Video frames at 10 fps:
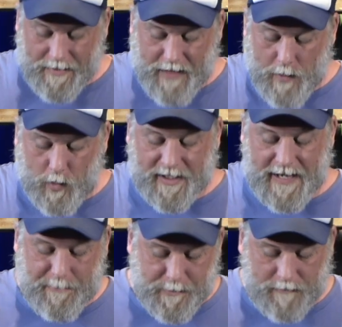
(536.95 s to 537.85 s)
they will
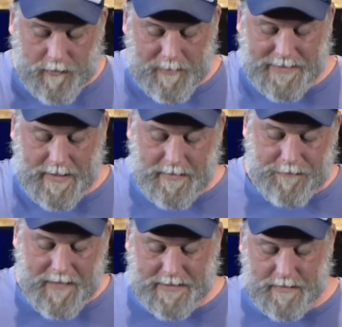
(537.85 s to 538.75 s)
keep you from being
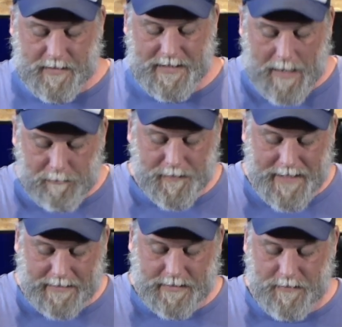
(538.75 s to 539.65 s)
ineffective and
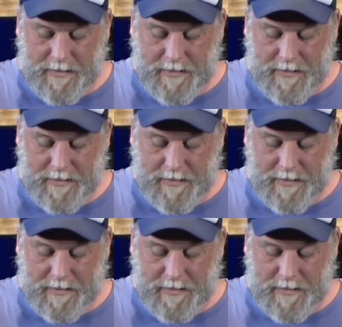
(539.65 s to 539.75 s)
unproductive